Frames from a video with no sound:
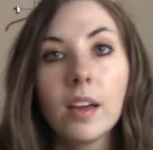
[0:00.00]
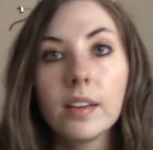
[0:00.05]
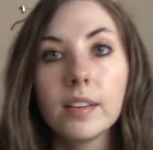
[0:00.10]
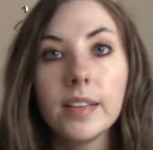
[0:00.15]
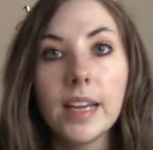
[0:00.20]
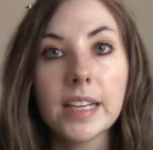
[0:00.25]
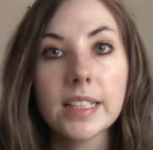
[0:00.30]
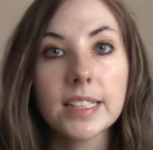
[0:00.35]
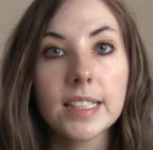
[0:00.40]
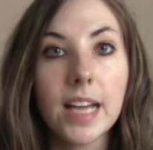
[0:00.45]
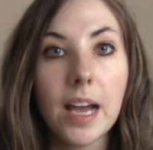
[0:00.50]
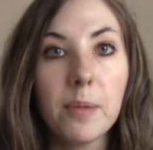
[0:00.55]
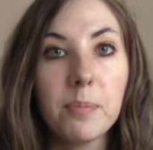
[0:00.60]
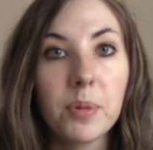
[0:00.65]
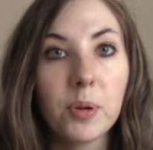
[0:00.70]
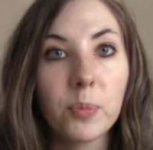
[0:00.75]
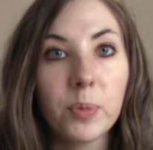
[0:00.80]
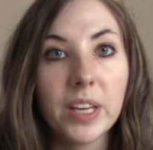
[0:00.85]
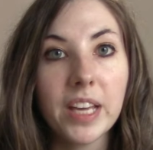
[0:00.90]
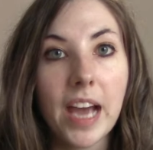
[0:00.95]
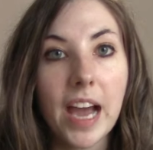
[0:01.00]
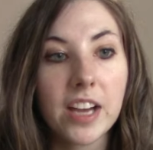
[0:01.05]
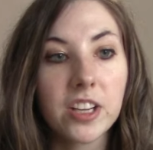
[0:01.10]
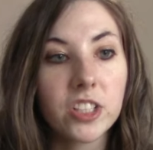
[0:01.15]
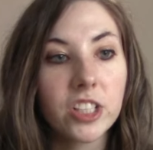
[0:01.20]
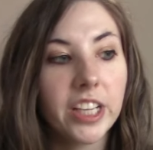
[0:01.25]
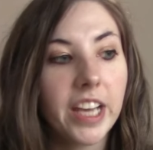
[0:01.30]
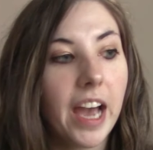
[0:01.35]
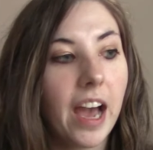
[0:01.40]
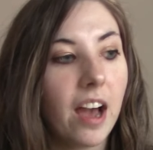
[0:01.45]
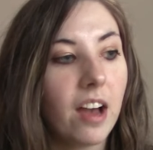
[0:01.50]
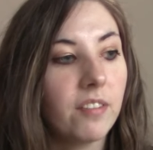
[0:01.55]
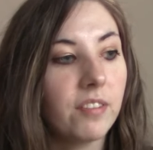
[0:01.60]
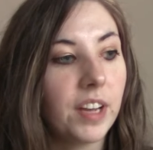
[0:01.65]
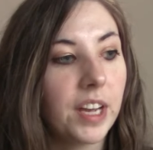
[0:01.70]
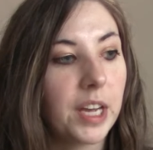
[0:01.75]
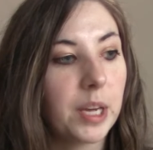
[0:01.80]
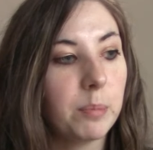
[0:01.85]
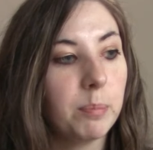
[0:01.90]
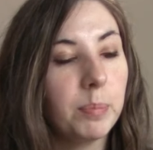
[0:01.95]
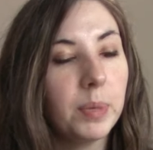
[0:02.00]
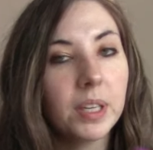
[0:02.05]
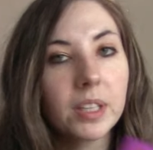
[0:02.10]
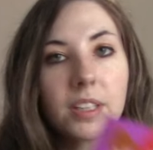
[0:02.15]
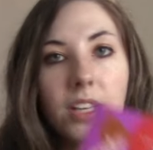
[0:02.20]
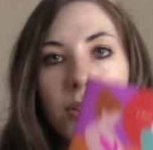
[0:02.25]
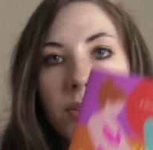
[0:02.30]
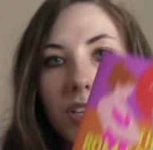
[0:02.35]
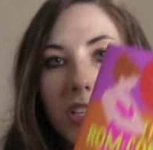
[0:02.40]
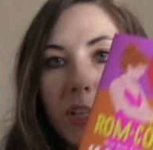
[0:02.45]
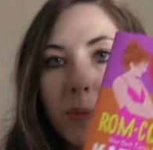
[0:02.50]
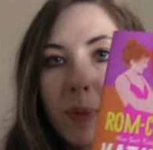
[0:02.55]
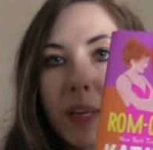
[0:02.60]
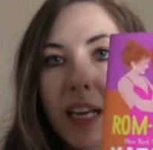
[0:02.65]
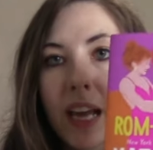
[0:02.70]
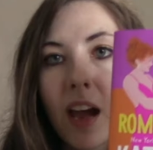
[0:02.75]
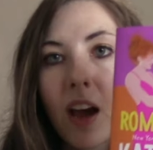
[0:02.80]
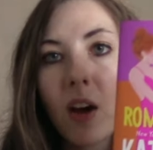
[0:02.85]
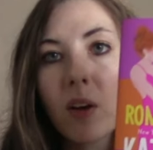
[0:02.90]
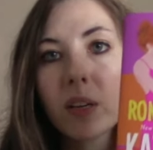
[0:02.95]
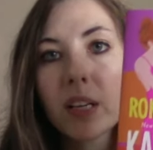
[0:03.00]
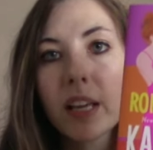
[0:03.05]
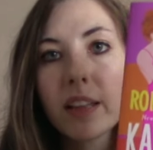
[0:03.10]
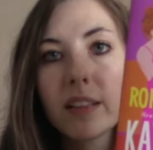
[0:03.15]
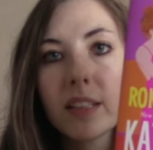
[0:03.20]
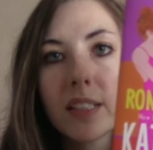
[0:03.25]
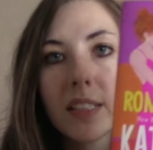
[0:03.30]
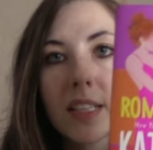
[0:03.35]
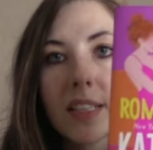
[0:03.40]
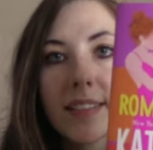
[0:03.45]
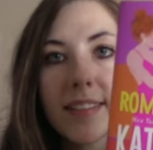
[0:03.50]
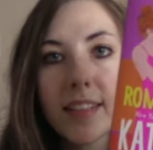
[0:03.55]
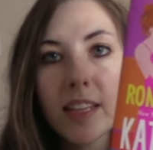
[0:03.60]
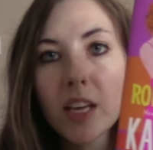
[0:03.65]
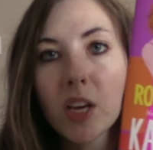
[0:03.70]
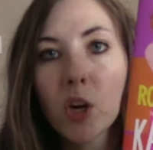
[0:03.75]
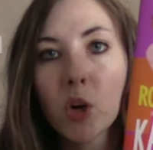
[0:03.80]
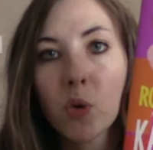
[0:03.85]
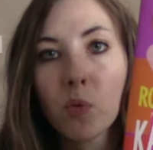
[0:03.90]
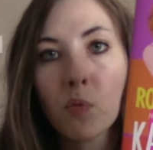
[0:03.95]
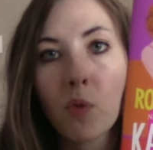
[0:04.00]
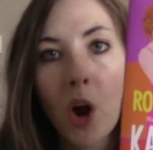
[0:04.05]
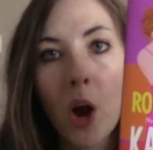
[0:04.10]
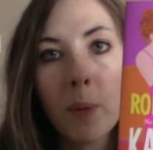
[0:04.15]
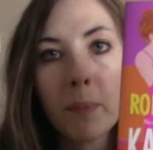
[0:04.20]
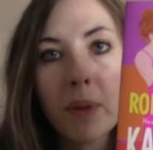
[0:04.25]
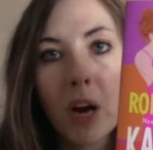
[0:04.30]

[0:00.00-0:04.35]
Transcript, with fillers: Next up, we actually have a book that we're shipping out. This is the rom